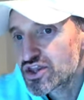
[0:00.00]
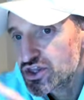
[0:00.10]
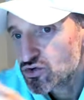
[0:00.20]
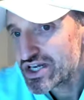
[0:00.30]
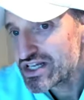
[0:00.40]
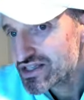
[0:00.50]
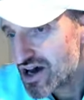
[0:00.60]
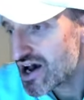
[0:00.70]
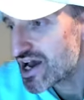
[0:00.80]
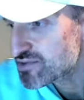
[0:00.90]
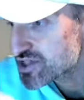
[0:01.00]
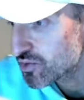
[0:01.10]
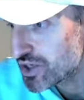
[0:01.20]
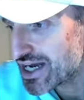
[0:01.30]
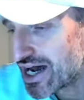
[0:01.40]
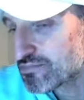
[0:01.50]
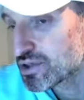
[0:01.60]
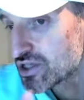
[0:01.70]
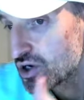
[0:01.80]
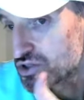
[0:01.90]
three times that we got
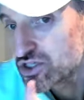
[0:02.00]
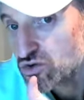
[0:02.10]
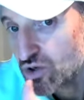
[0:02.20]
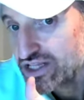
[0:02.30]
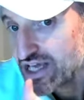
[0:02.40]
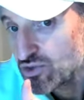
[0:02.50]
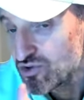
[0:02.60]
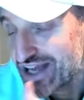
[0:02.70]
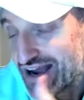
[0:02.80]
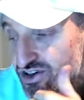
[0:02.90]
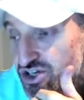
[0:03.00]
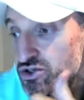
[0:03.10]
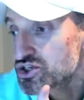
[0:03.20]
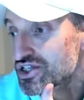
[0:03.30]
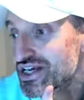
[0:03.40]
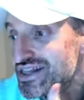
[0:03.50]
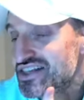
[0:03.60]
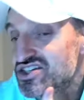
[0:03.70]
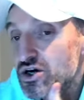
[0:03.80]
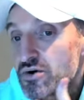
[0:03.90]
below the twenty-day moving average, and usually
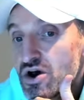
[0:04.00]
that's a